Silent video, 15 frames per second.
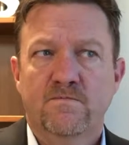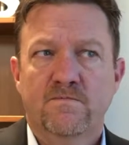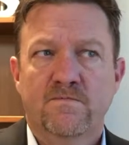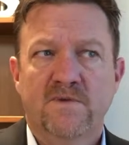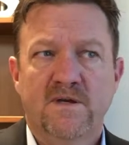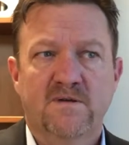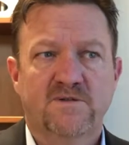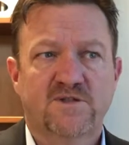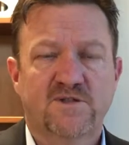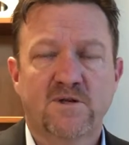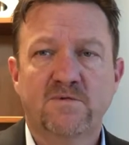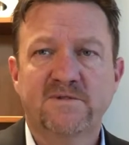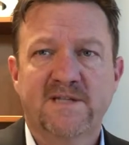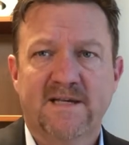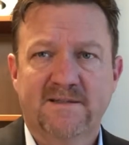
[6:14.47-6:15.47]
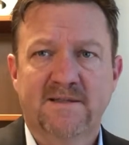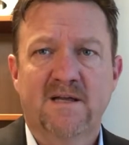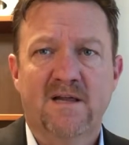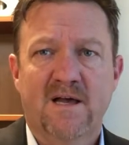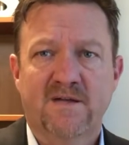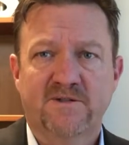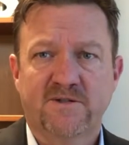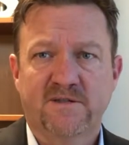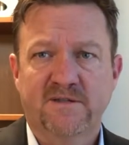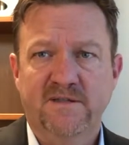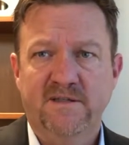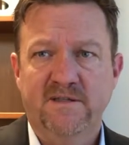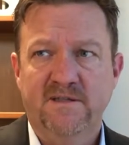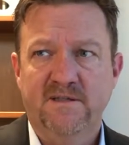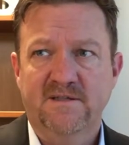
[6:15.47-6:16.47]
They are so
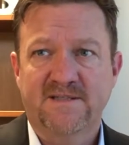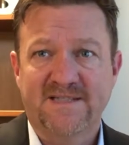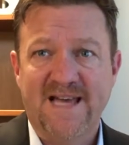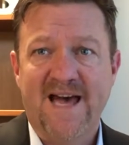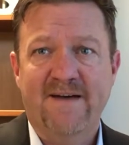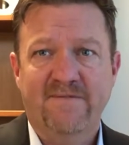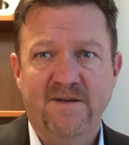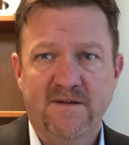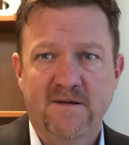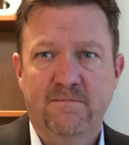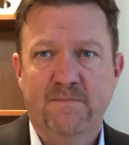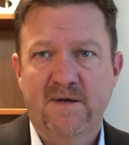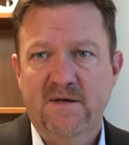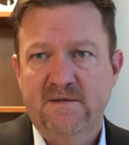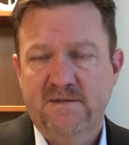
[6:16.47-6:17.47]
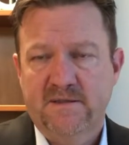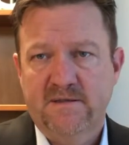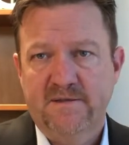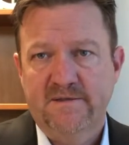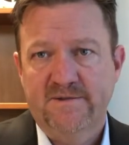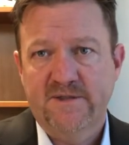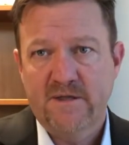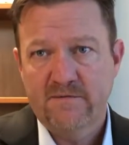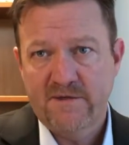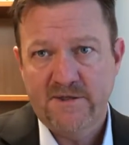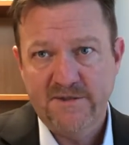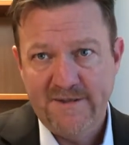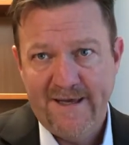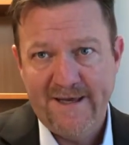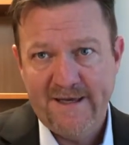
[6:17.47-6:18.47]
technologically savvy compared to
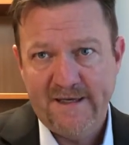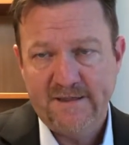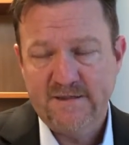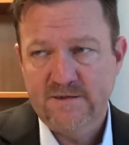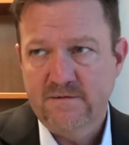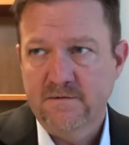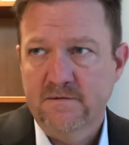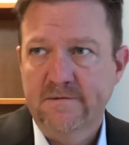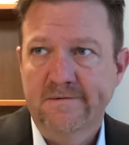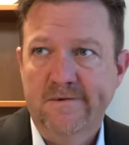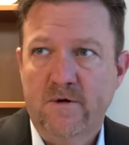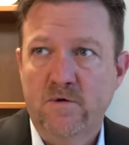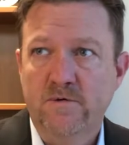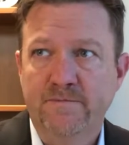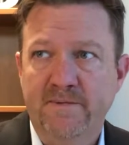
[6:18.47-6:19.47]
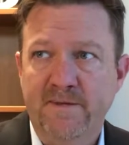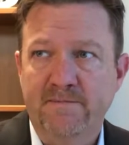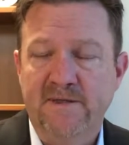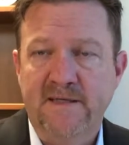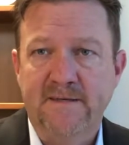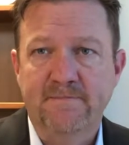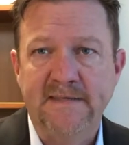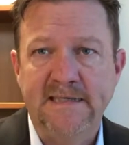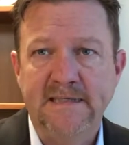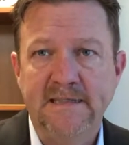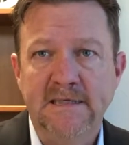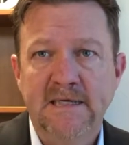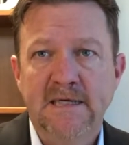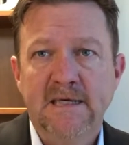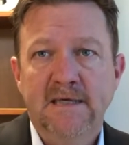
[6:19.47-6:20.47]
Generation X or old people like
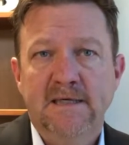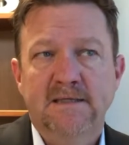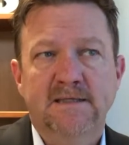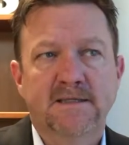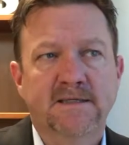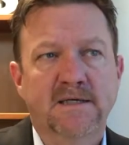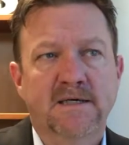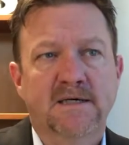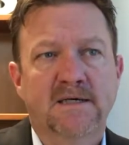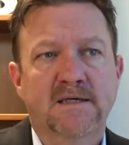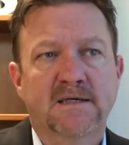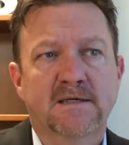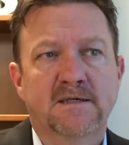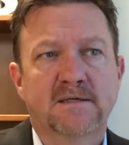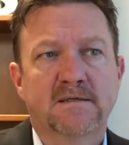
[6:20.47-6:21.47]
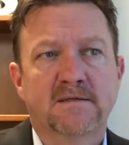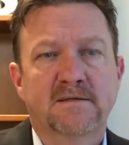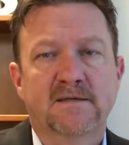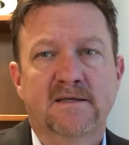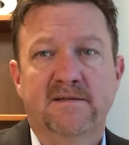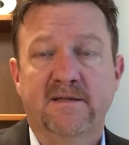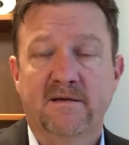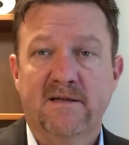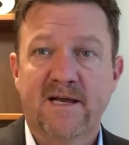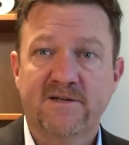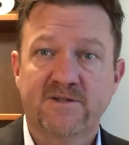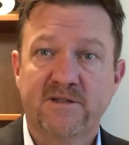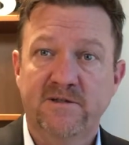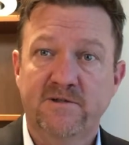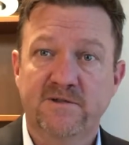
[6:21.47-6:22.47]
me, that they'll
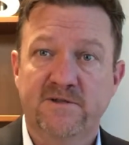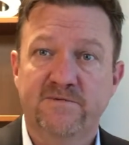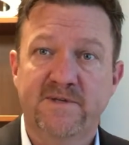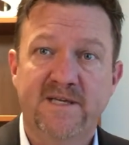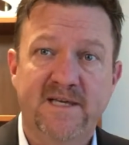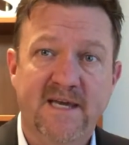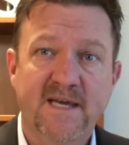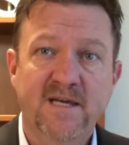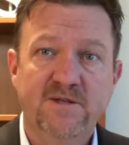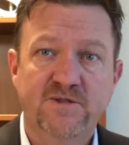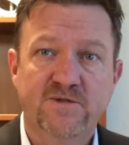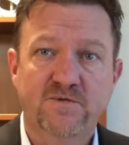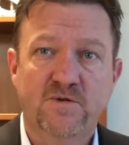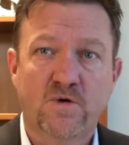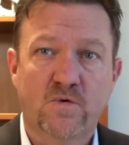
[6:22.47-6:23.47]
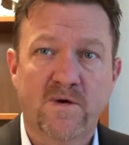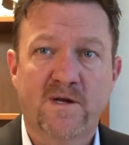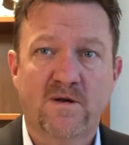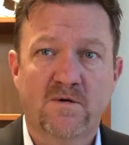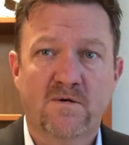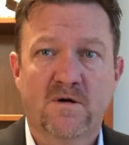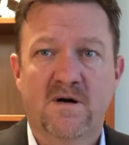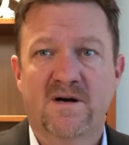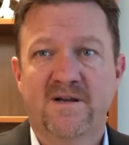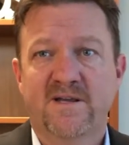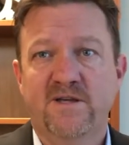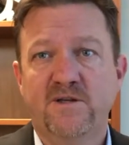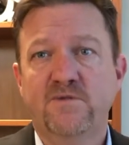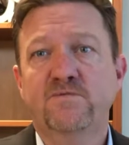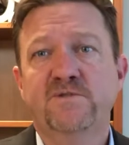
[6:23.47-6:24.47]
actually look to engage you quicker on a
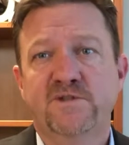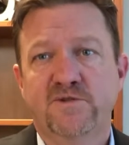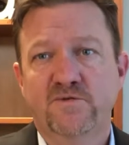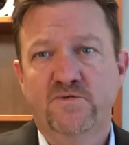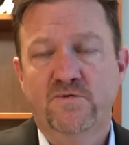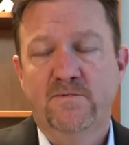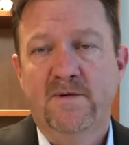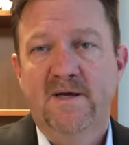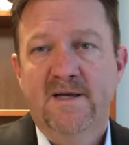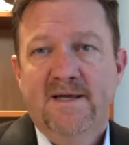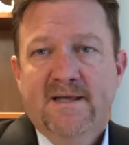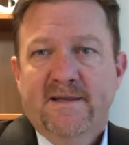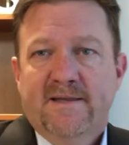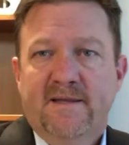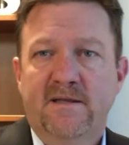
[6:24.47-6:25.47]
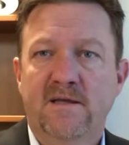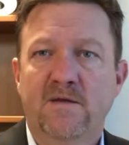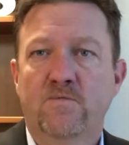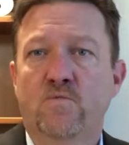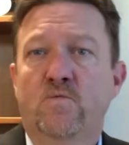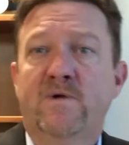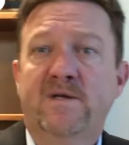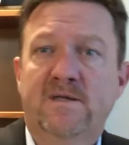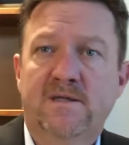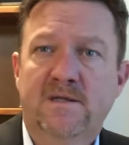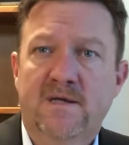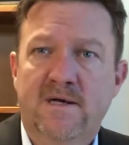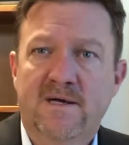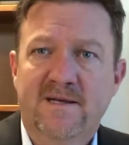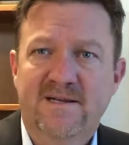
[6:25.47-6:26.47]
YouTube than it
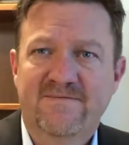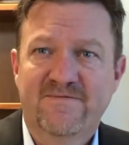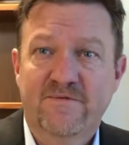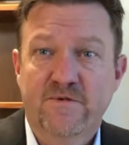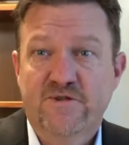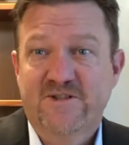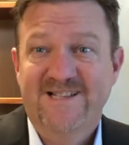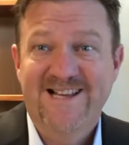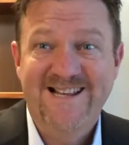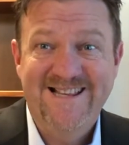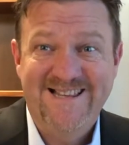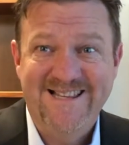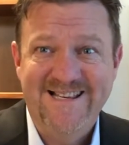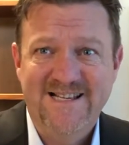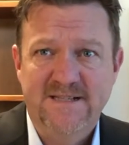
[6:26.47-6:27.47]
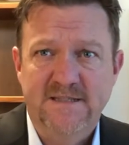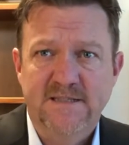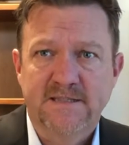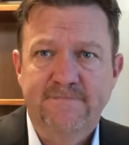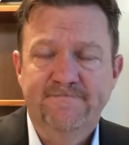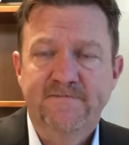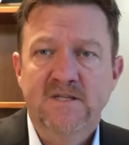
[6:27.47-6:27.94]
will on virtually anything else.